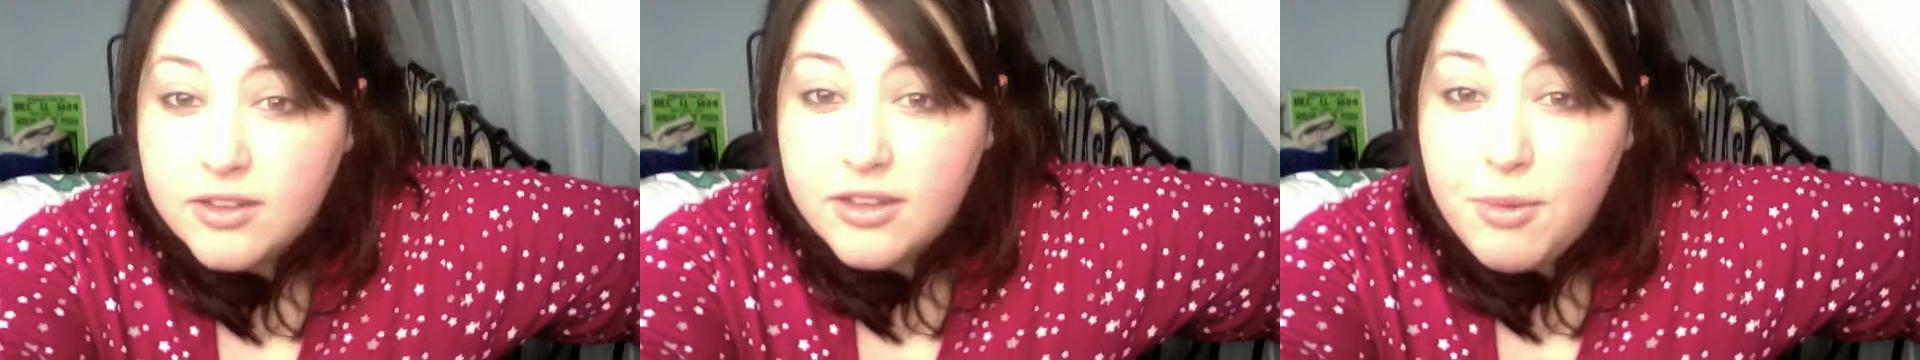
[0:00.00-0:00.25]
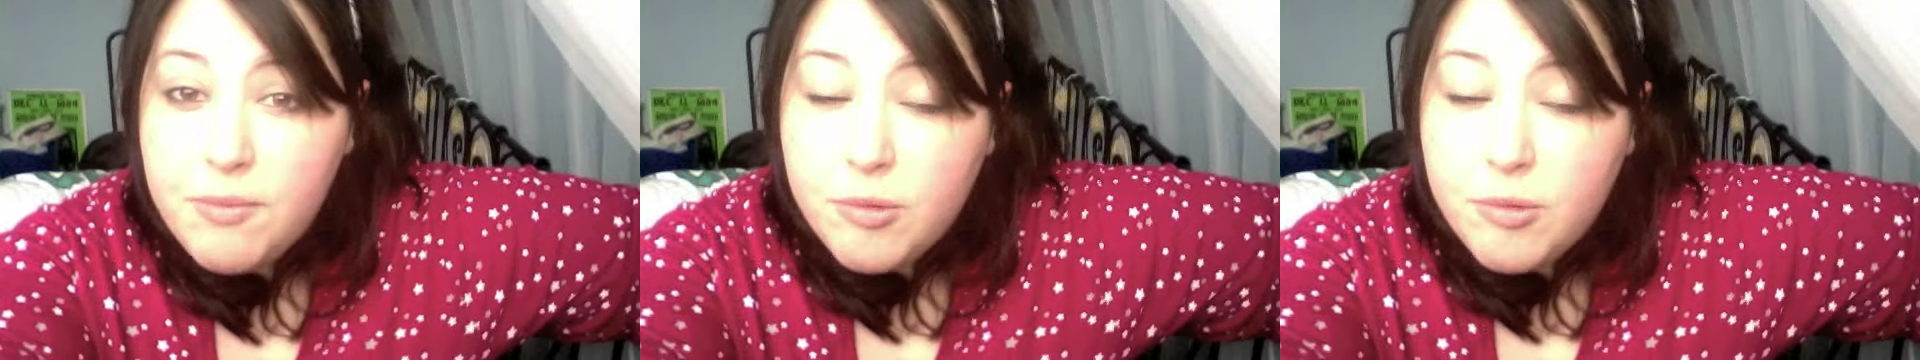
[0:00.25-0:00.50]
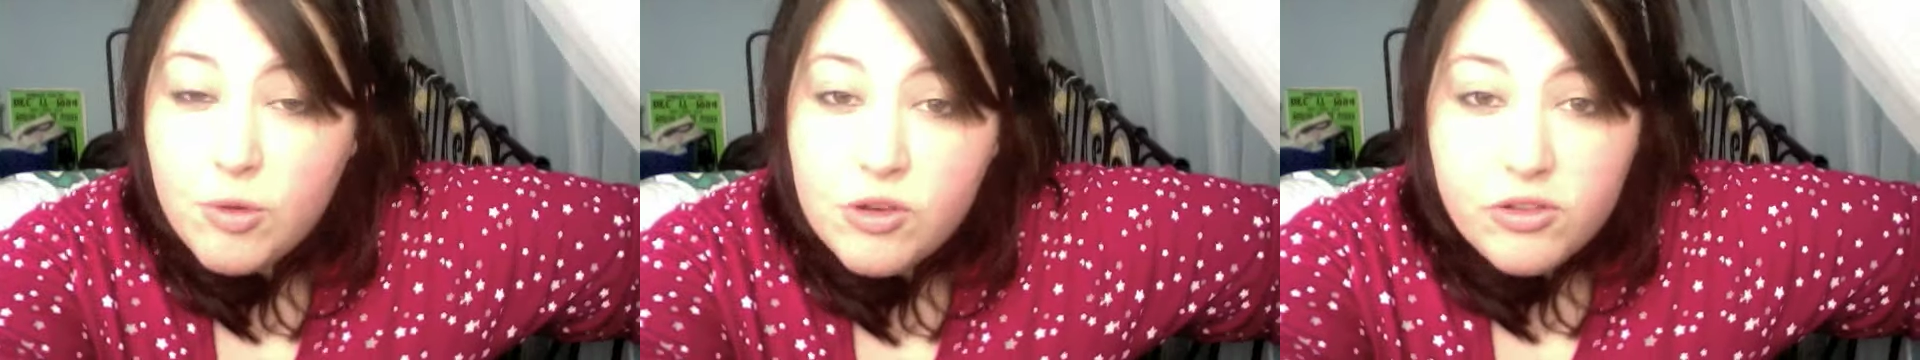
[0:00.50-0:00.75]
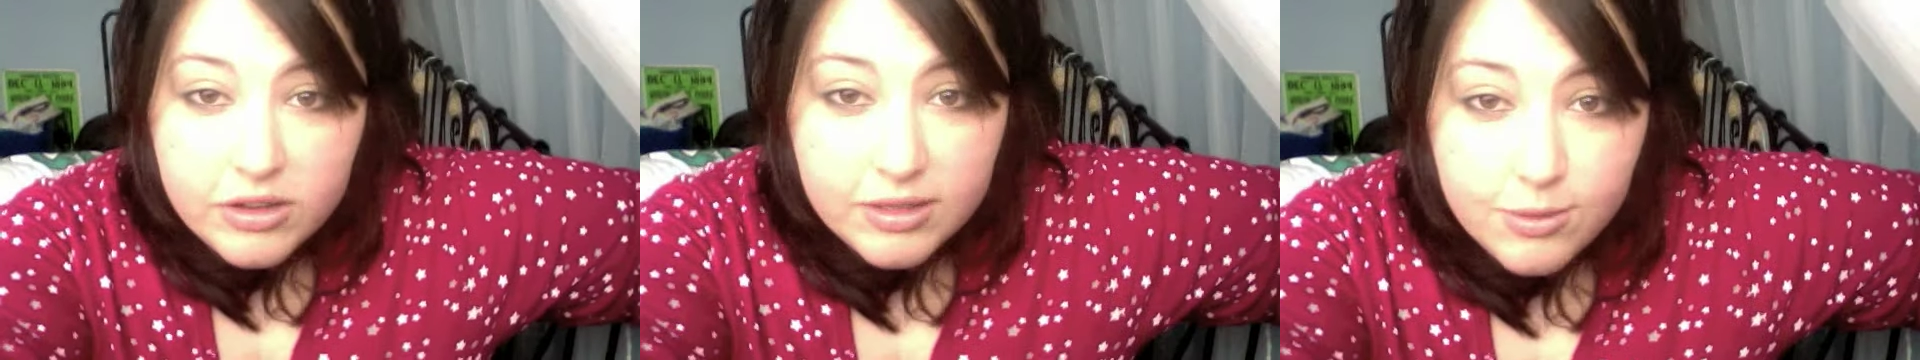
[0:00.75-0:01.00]
So you might be
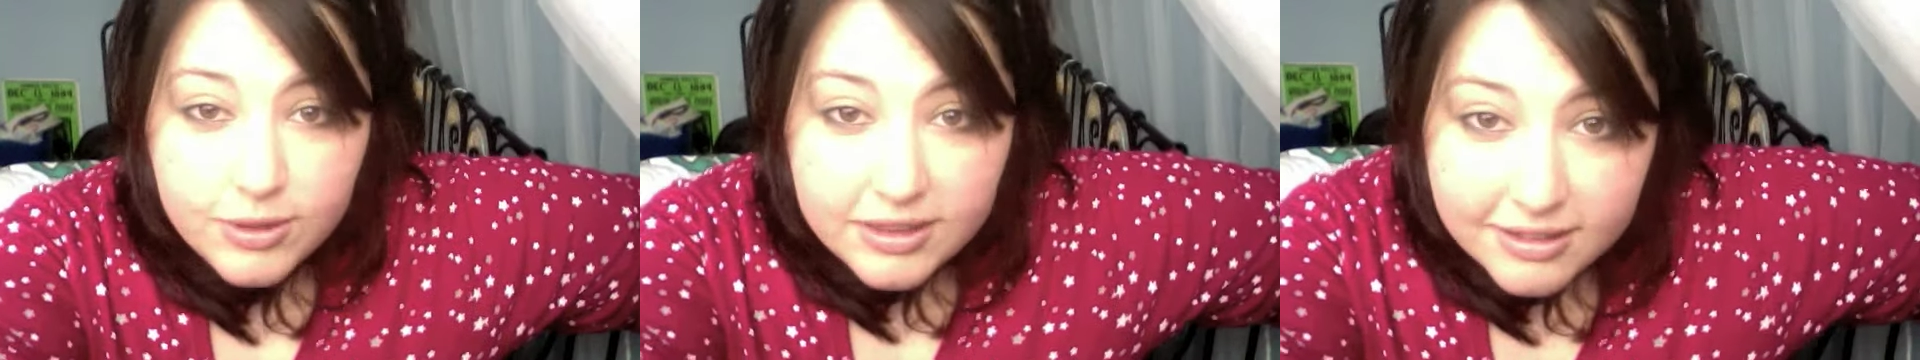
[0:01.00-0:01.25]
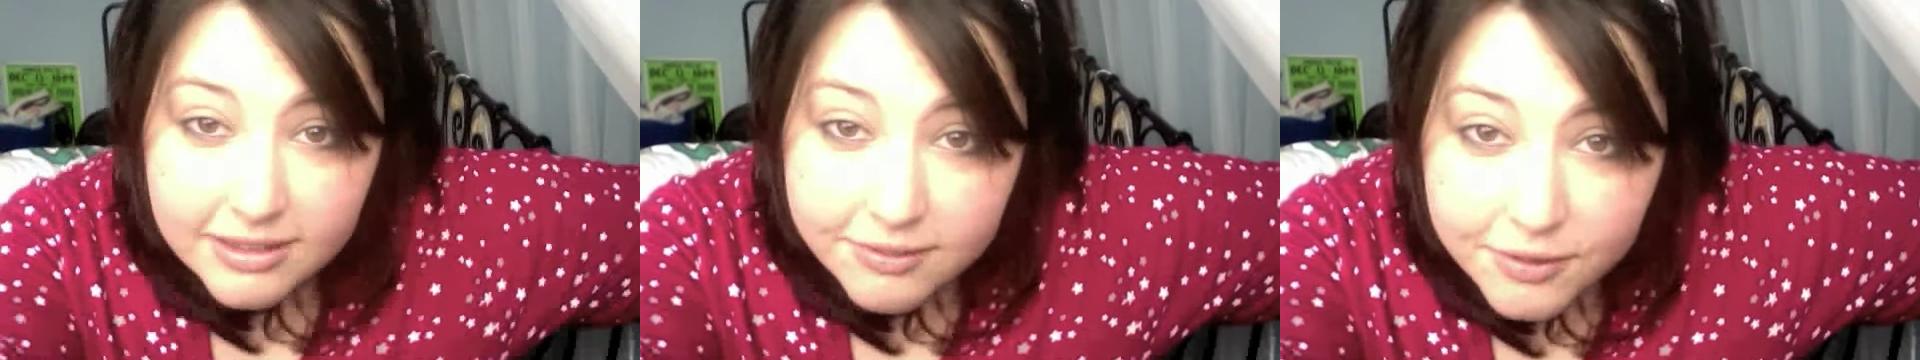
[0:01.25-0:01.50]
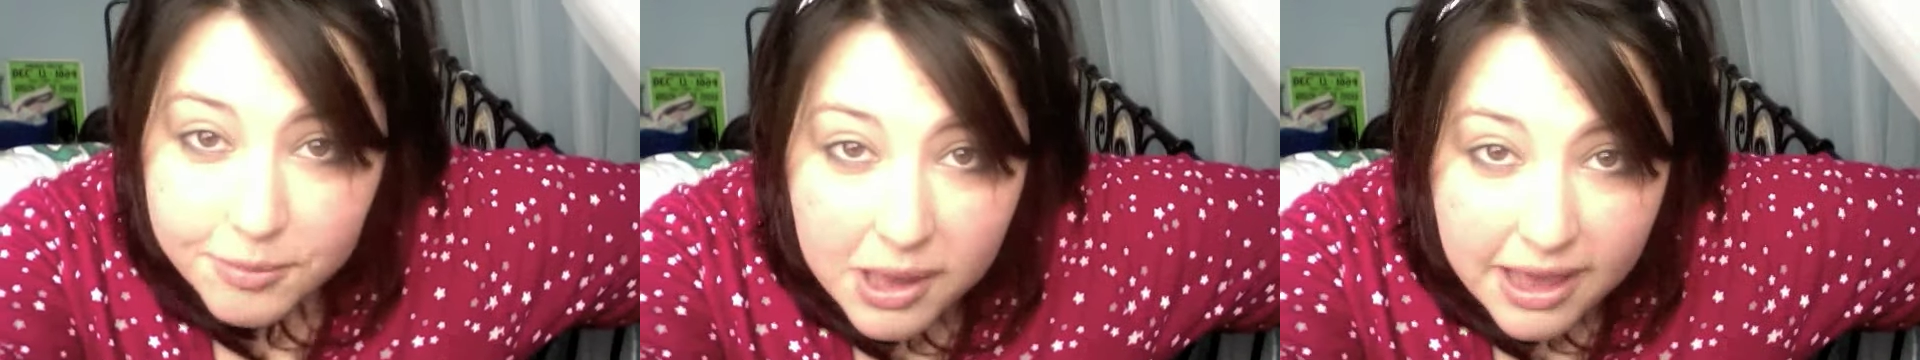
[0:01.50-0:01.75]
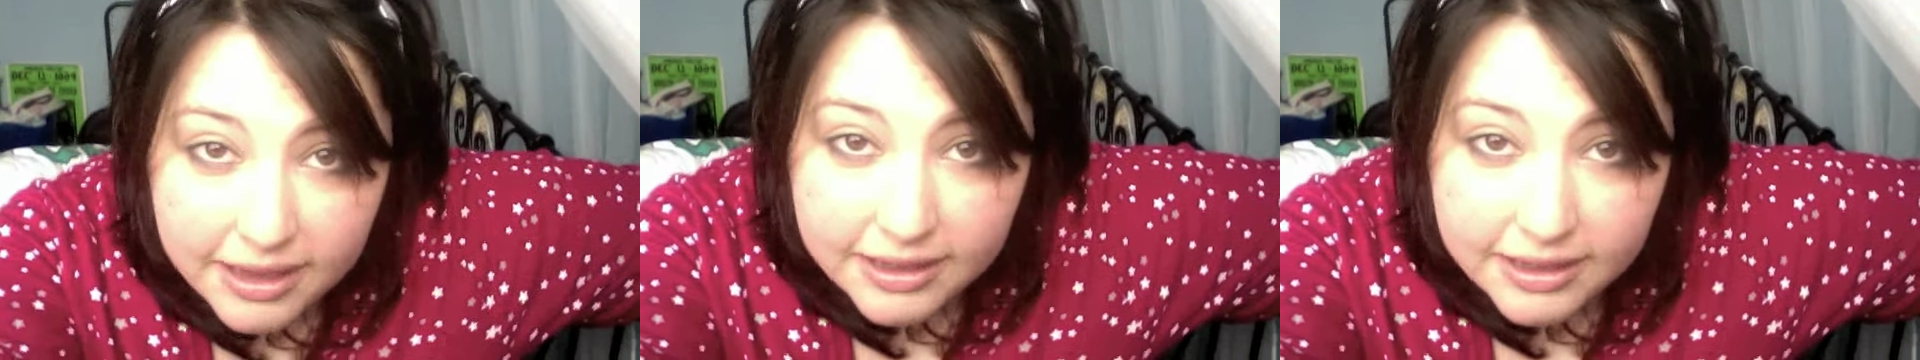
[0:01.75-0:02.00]
wondering the reason for
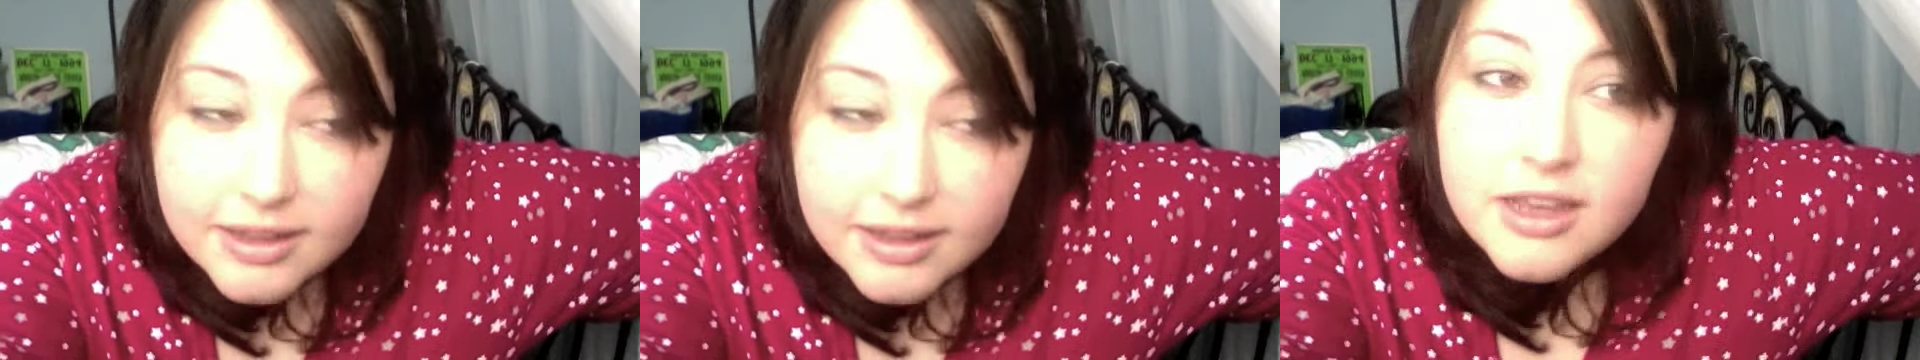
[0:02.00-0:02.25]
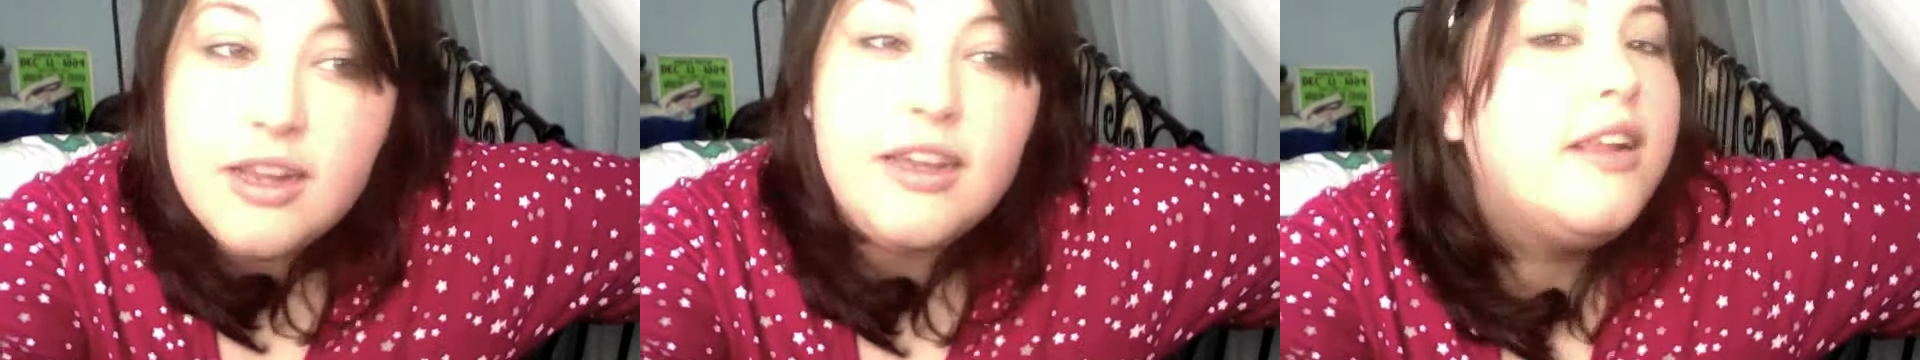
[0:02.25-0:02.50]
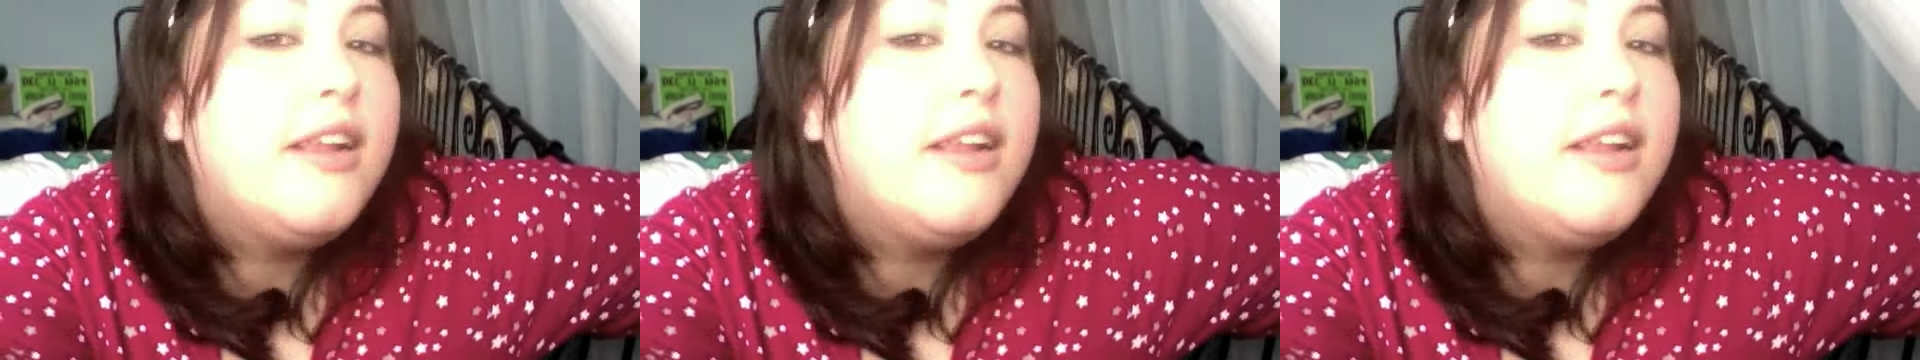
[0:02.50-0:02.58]
my early,